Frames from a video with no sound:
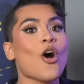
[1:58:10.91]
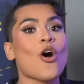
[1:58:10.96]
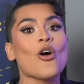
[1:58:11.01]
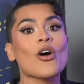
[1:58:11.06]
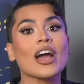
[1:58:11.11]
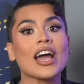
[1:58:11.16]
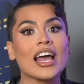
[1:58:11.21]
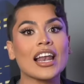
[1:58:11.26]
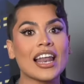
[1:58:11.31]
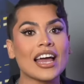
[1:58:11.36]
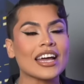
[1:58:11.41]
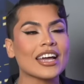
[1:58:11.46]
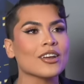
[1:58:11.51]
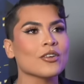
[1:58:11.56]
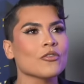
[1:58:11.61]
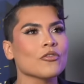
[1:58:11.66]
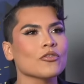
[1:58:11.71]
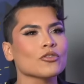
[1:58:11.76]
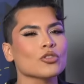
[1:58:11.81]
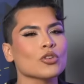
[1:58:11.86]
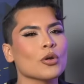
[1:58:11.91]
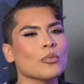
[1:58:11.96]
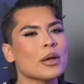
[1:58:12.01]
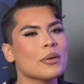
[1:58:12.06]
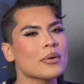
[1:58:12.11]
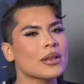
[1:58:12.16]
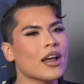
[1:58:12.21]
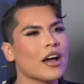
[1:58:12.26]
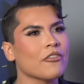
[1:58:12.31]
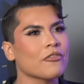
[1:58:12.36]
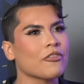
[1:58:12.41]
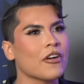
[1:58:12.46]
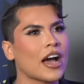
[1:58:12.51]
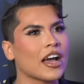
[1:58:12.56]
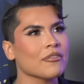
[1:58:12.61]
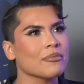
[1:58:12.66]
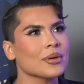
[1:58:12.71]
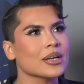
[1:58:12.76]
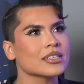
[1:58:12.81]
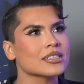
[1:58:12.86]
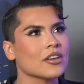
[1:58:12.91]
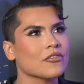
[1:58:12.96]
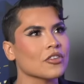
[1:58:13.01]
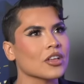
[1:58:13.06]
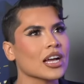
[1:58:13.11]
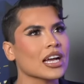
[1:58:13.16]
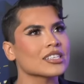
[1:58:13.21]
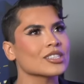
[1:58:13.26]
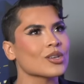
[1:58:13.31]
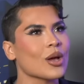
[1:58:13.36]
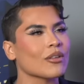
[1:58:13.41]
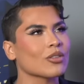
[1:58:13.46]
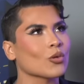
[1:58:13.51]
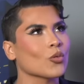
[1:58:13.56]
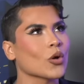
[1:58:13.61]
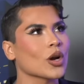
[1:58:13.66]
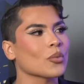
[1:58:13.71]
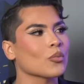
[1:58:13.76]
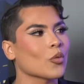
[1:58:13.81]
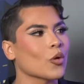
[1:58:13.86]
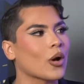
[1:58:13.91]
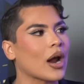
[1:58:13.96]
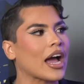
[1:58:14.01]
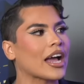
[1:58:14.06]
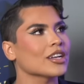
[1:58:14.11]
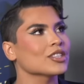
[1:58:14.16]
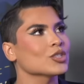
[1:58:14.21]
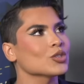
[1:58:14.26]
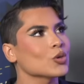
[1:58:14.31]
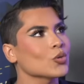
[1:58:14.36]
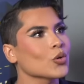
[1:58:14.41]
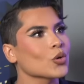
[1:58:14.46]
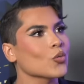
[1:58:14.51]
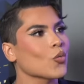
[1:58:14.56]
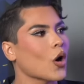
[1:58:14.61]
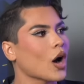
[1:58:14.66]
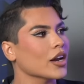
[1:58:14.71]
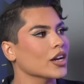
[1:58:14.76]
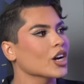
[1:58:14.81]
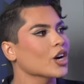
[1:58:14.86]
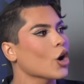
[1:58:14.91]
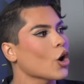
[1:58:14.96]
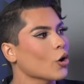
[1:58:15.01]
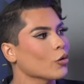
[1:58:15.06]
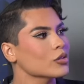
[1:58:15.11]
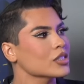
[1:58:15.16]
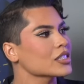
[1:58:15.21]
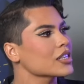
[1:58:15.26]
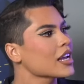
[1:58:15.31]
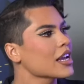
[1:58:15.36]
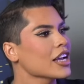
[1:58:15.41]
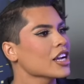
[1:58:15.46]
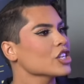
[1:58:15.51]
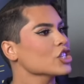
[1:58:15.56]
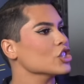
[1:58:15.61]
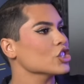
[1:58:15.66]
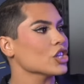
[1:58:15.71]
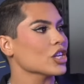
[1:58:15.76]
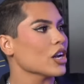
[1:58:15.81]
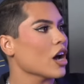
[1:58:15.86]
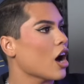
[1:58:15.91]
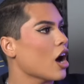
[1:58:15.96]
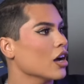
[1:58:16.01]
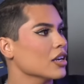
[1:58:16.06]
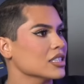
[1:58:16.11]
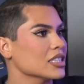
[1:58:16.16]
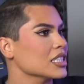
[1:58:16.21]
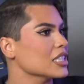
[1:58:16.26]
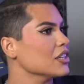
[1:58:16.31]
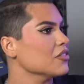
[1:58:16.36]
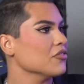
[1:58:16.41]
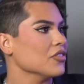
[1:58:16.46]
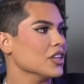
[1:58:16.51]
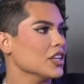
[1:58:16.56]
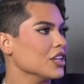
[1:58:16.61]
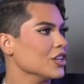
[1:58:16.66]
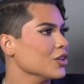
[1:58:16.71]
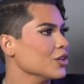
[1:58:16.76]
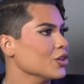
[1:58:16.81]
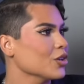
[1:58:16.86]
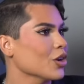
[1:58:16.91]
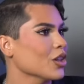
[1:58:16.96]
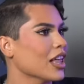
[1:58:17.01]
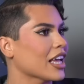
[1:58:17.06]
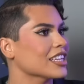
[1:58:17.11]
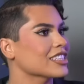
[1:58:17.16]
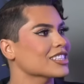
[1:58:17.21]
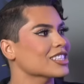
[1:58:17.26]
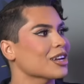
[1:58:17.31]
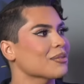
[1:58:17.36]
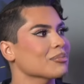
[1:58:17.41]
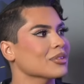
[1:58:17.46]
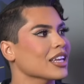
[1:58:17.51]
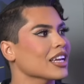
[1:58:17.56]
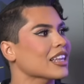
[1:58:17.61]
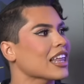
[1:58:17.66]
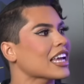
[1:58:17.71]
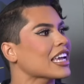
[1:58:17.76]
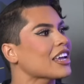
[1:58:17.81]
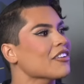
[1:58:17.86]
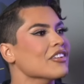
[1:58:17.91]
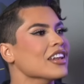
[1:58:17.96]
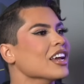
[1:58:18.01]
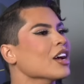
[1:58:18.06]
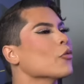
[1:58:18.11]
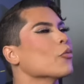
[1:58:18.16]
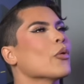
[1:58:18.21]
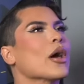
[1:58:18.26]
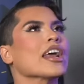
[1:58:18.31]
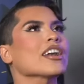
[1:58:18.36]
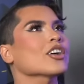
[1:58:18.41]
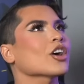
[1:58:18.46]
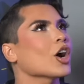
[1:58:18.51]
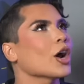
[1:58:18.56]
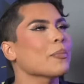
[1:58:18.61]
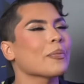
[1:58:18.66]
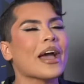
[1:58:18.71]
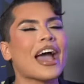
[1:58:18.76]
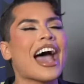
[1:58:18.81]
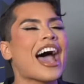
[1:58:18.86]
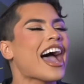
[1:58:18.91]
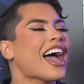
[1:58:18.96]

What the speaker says: Ojalá que en un futuro. Maybe not five because I feel like I still have to work more. I do would want to host shit on TV, you know, like something like even so a red carpet.